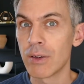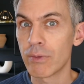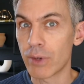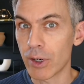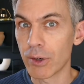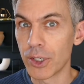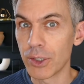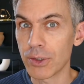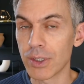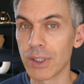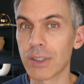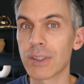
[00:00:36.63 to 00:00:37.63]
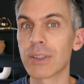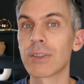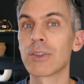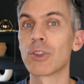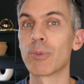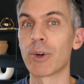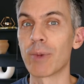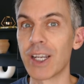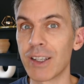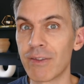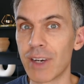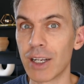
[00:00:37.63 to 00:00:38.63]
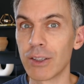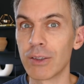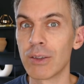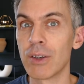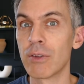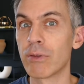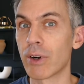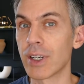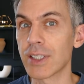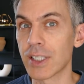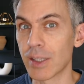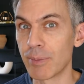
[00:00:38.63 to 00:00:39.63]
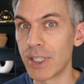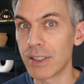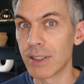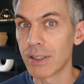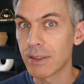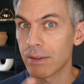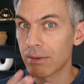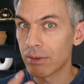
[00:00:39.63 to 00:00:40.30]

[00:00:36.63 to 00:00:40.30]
for our users, to provide them value, for us as a business